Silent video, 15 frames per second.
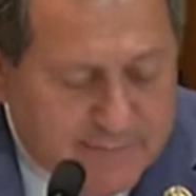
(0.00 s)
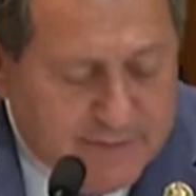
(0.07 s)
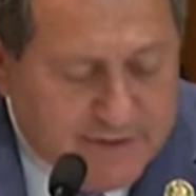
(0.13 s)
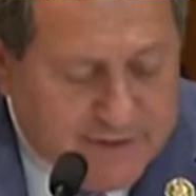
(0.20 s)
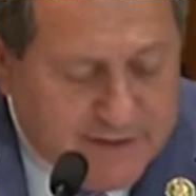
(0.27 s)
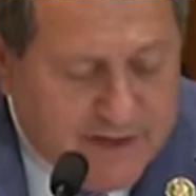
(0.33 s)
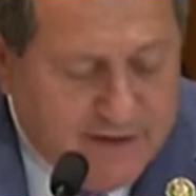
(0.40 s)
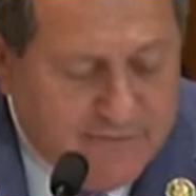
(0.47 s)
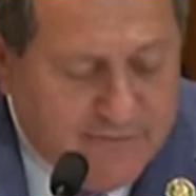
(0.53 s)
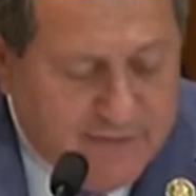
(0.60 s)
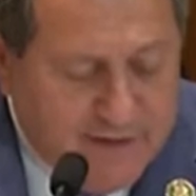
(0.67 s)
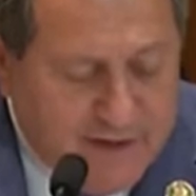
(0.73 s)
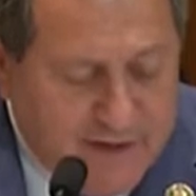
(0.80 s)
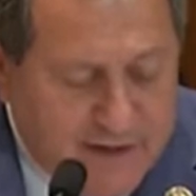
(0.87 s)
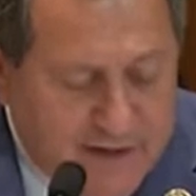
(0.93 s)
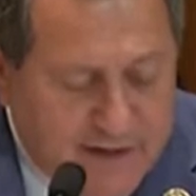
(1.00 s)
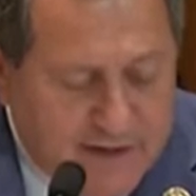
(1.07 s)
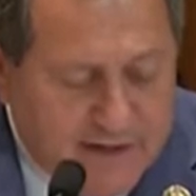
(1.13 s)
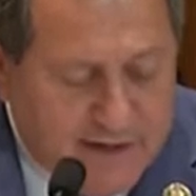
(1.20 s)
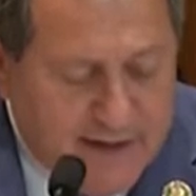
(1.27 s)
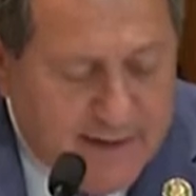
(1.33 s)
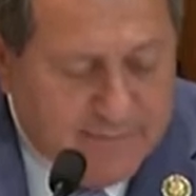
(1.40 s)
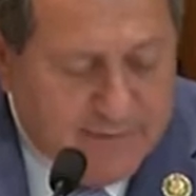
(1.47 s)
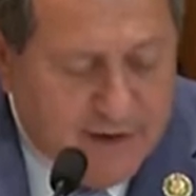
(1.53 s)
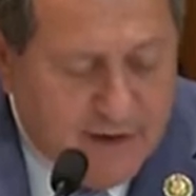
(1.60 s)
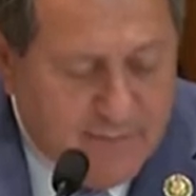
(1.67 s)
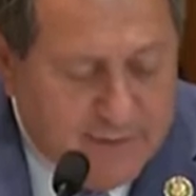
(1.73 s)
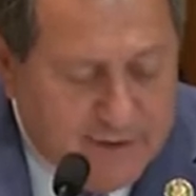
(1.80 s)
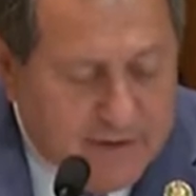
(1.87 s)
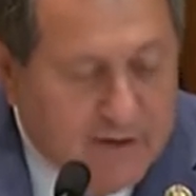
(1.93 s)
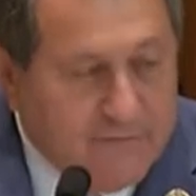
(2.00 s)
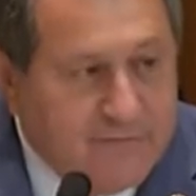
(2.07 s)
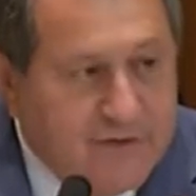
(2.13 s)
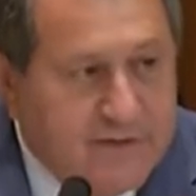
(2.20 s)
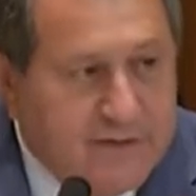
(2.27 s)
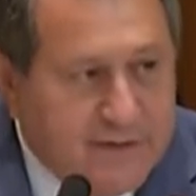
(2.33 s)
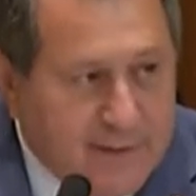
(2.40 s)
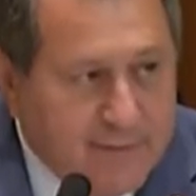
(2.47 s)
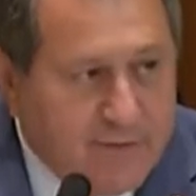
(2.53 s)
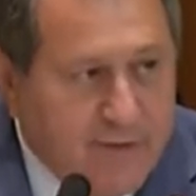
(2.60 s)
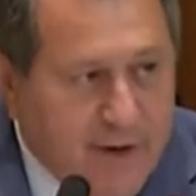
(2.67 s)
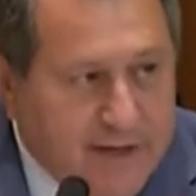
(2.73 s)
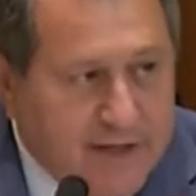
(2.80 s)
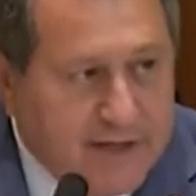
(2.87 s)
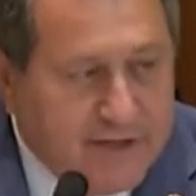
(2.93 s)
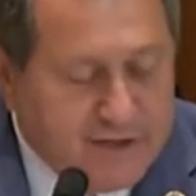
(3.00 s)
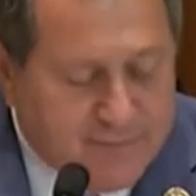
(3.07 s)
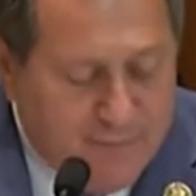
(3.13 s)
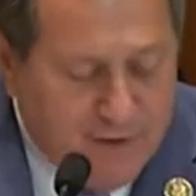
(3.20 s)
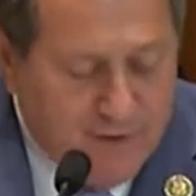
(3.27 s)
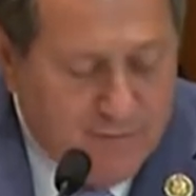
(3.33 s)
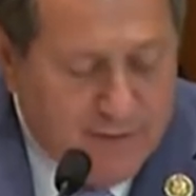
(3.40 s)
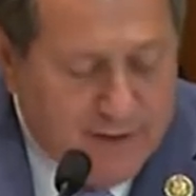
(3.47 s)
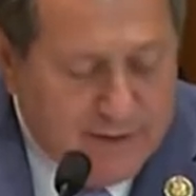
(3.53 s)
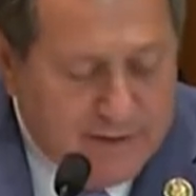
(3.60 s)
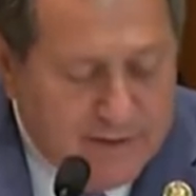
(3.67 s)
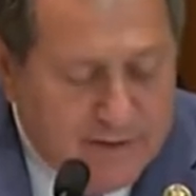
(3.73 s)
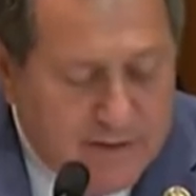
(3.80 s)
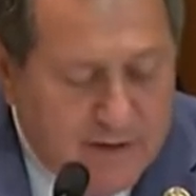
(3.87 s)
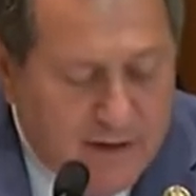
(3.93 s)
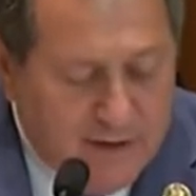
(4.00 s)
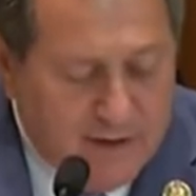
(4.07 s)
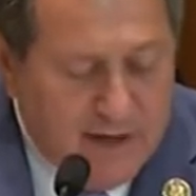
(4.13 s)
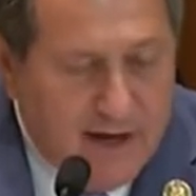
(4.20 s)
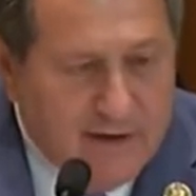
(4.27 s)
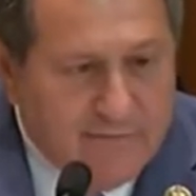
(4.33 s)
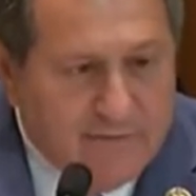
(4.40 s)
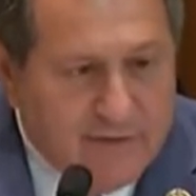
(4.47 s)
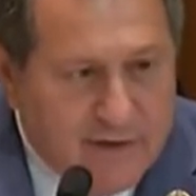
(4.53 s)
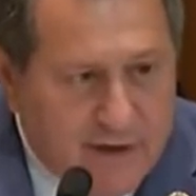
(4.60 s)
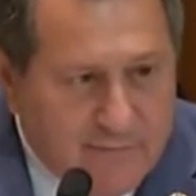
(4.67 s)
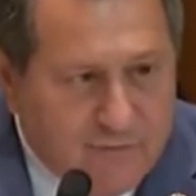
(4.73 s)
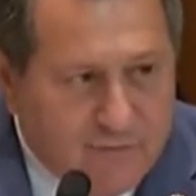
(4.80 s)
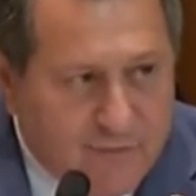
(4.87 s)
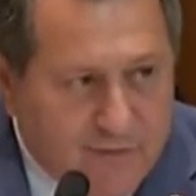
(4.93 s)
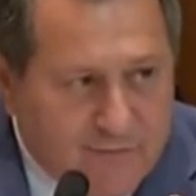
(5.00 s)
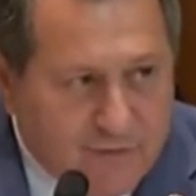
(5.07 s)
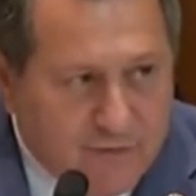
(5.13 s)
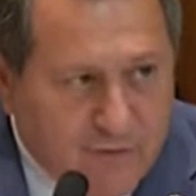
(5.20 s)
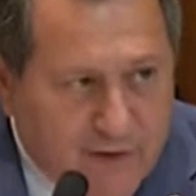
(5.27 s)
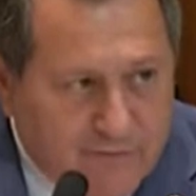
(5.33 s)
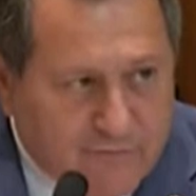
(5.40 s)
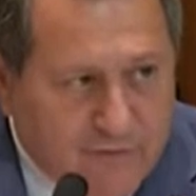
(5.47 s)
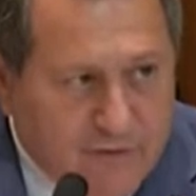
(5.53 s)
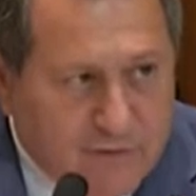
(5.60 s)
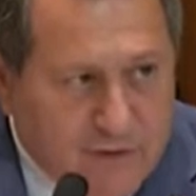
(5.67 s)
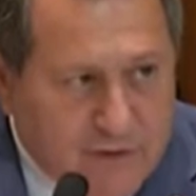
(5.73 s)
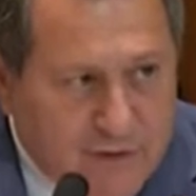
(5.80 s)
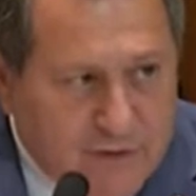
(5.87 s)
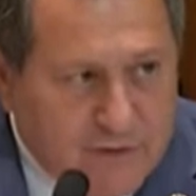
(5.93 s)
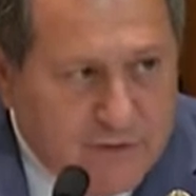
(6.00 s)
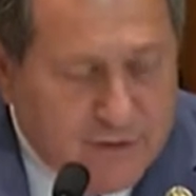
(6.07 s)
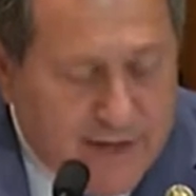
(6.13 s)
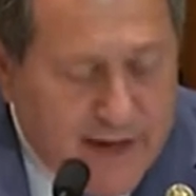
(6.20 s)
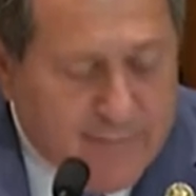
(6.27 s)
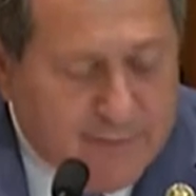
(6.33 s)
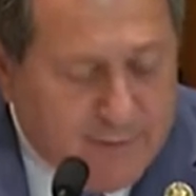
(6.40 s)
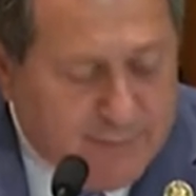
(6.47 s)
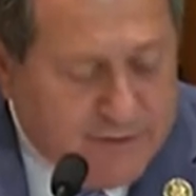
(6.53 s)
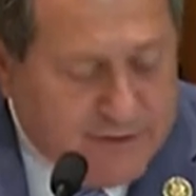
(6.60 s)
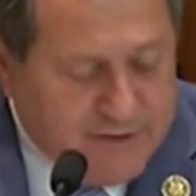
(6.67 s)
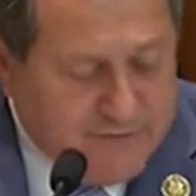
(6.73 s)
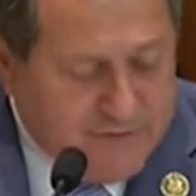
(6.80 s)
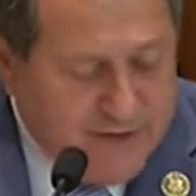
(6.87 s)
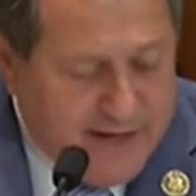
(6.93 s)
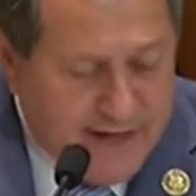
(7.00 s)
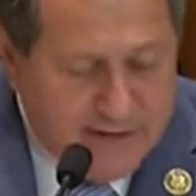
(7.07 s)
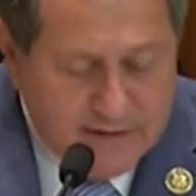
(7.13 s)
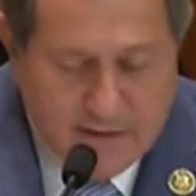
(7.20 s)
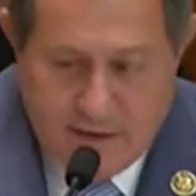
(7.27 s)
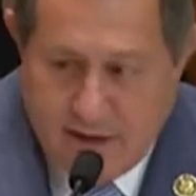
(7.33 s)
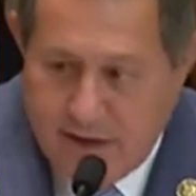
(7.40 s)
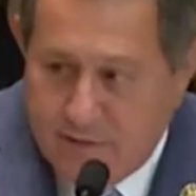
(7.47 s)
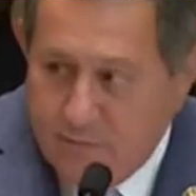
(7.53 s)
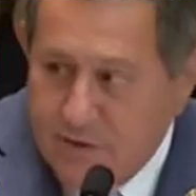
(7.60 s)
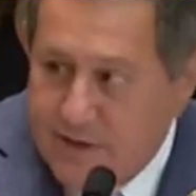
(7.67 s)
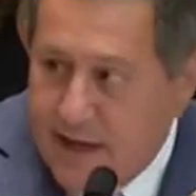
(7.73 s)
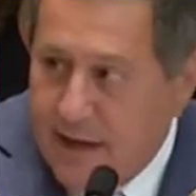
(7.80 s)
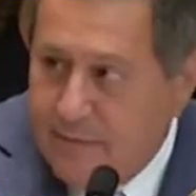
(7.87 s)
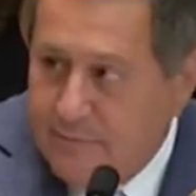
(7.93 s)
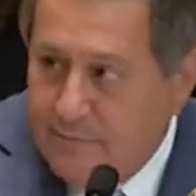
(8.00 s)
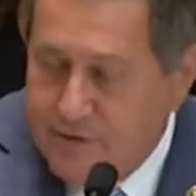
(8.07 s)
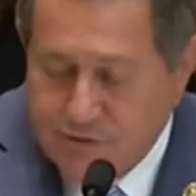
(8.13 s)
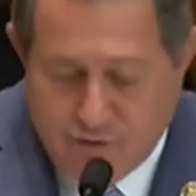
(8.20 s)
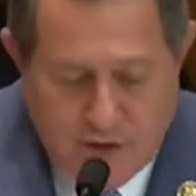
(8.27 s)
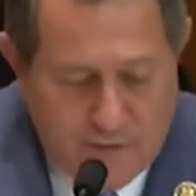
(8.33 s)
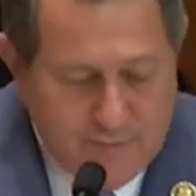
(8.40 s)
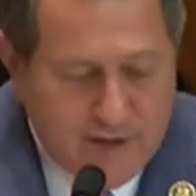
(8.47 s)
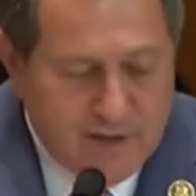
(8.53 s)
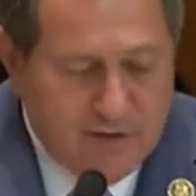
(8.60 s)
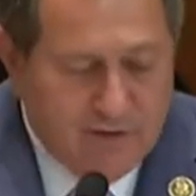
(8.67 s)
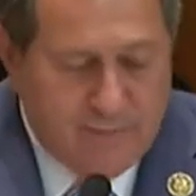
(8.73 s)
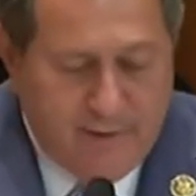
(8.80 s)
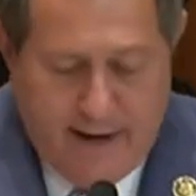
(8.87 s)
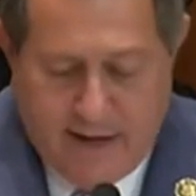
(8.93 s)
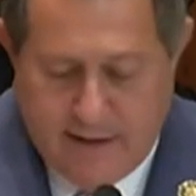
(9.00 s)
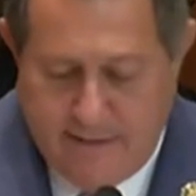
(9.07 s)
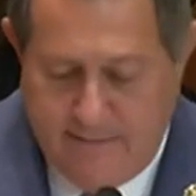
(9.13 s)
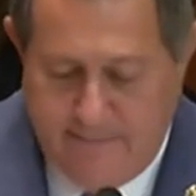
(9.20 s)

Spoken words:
us safe and kept our beloved democratic experiment alive, and I'm forever grateful to the Capitol Police for that. And with that, Mr. Chairman, I yield back.